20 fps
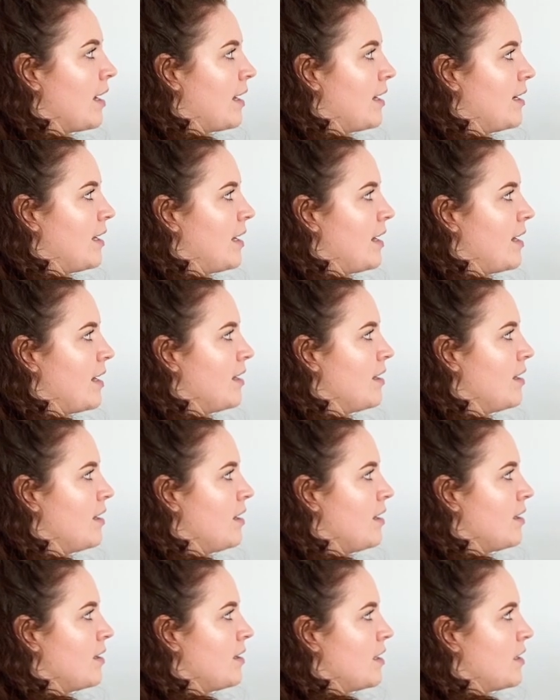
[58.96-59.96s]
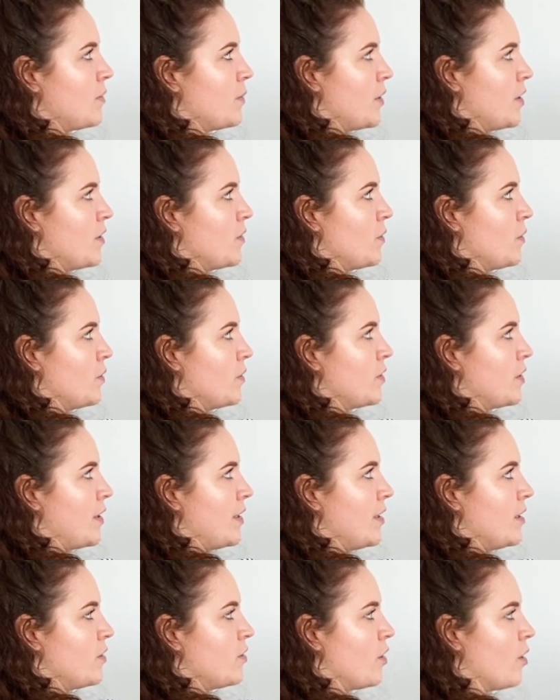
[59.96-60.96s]
and here, this one is also
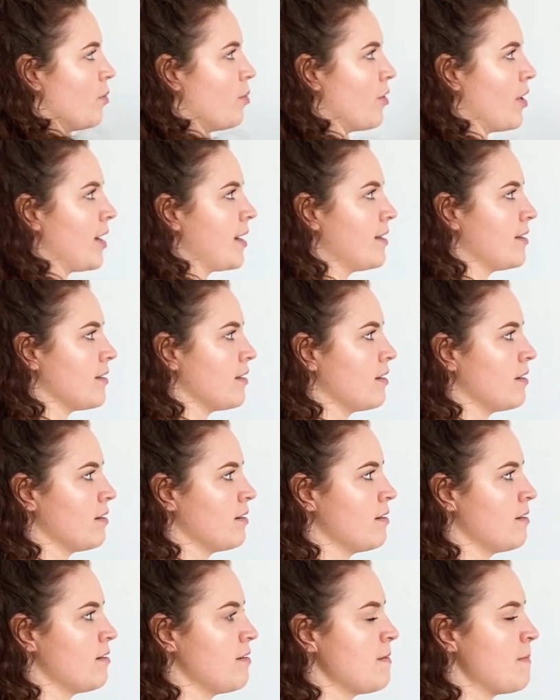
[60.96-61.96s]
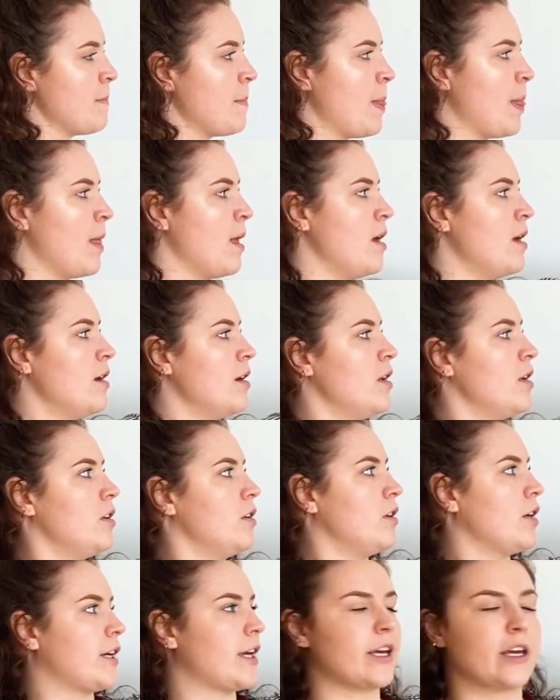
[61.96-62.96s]
in the top right.
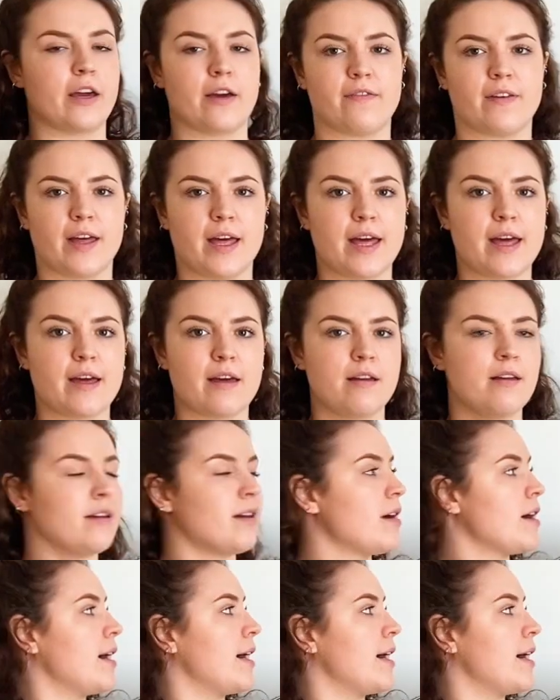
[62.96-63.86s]
Looking over here,